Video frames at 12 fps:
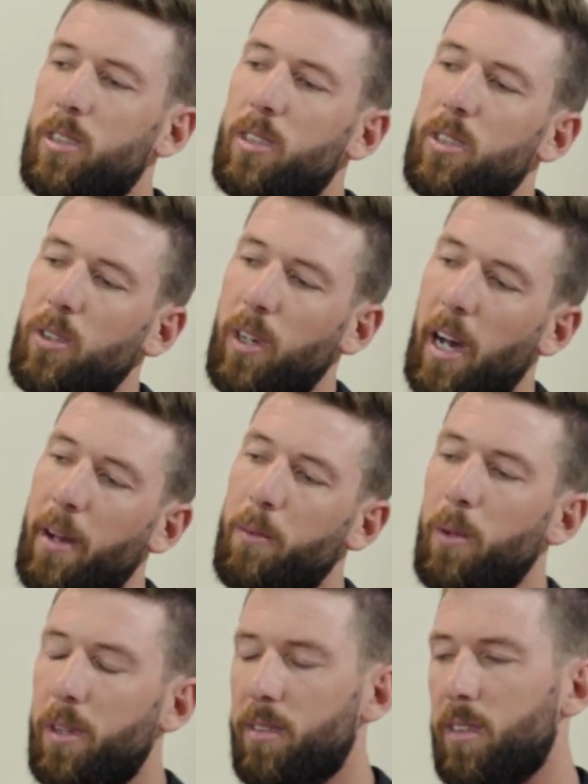too hard
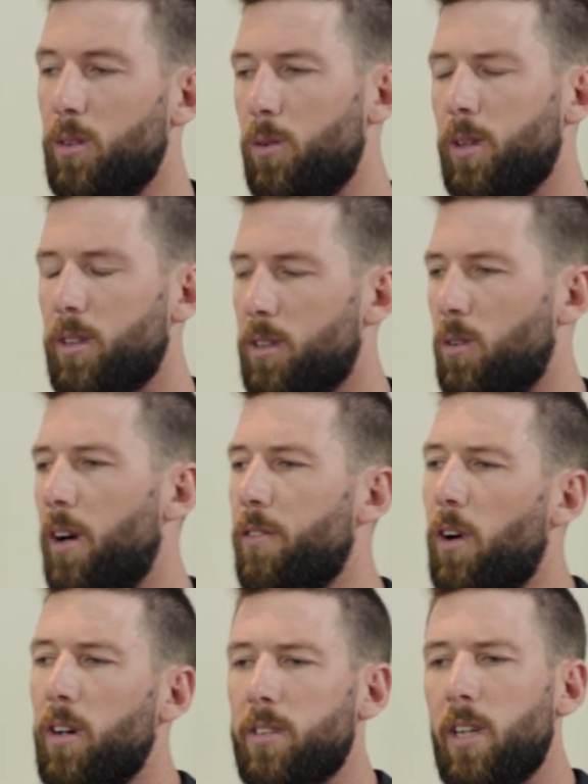with
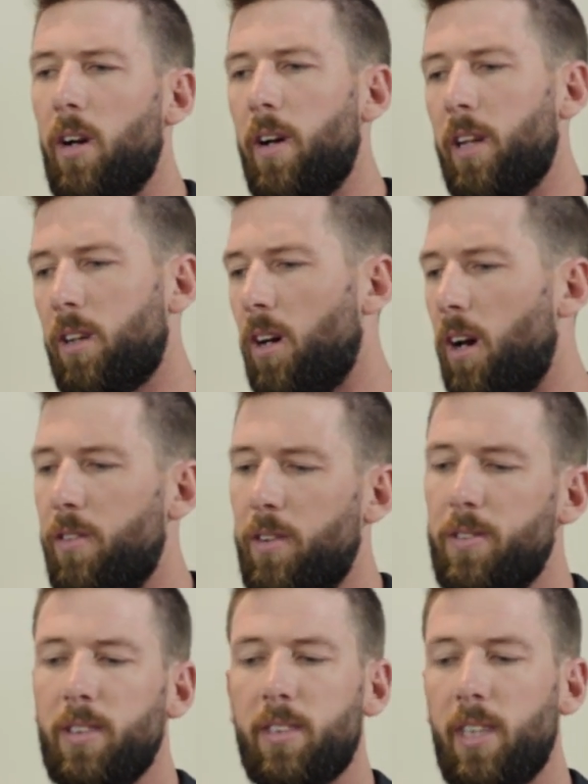coronavirus going around and COVID.
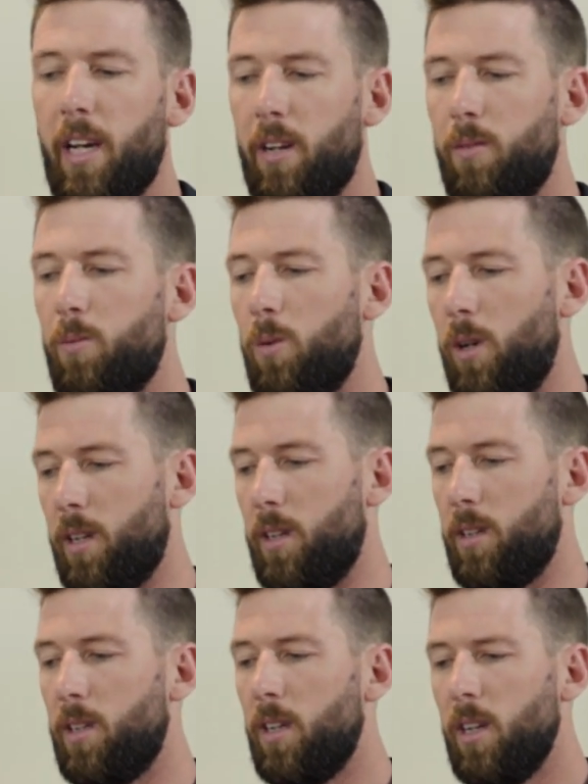I've just stayed
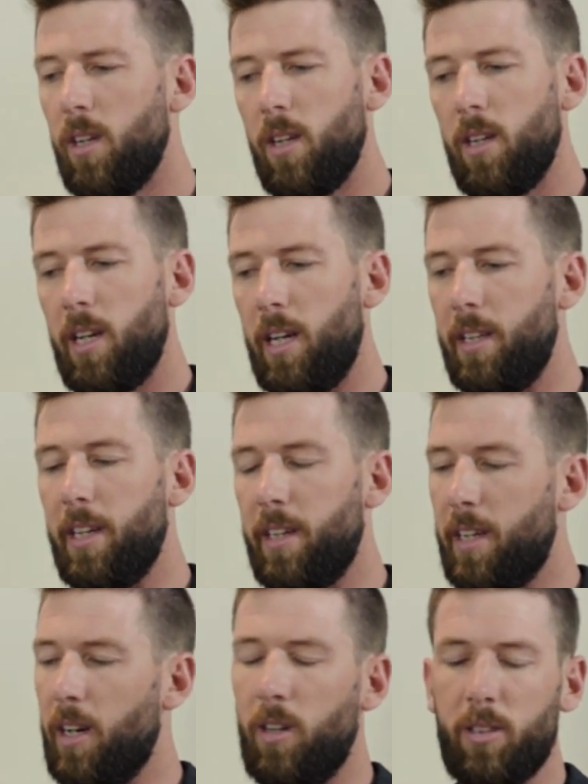working, and
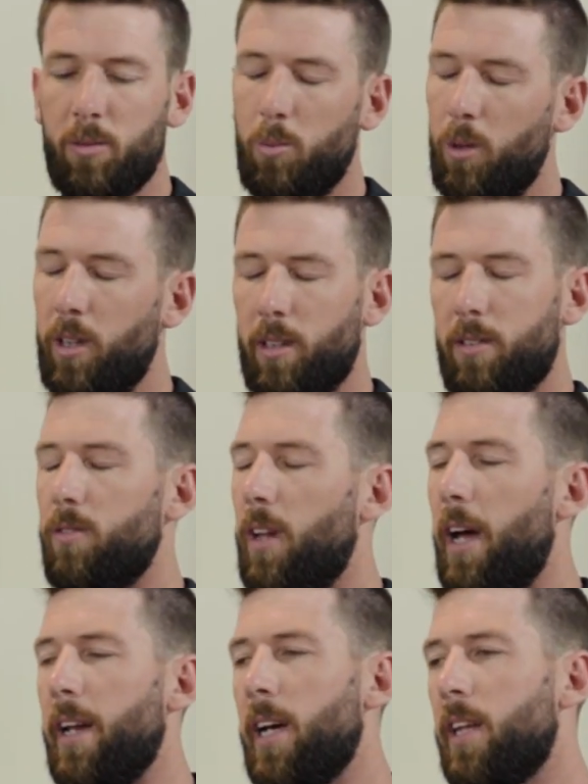then now I just work
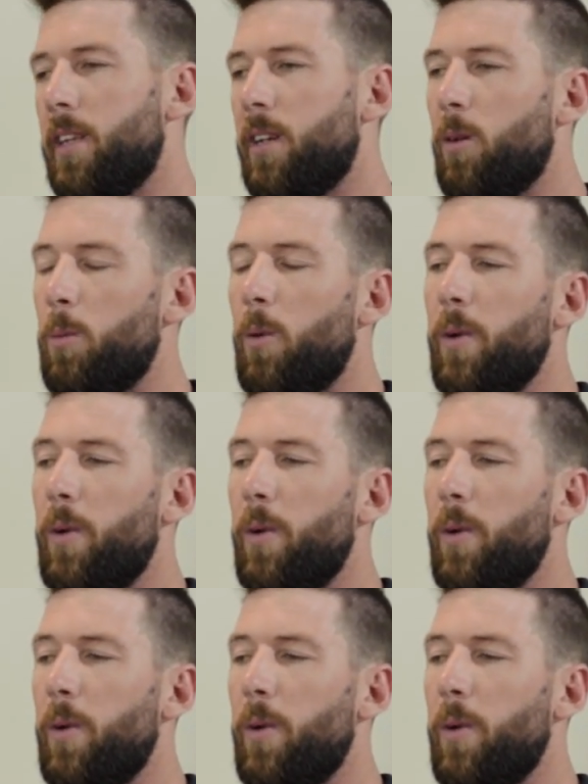flat out, and then on my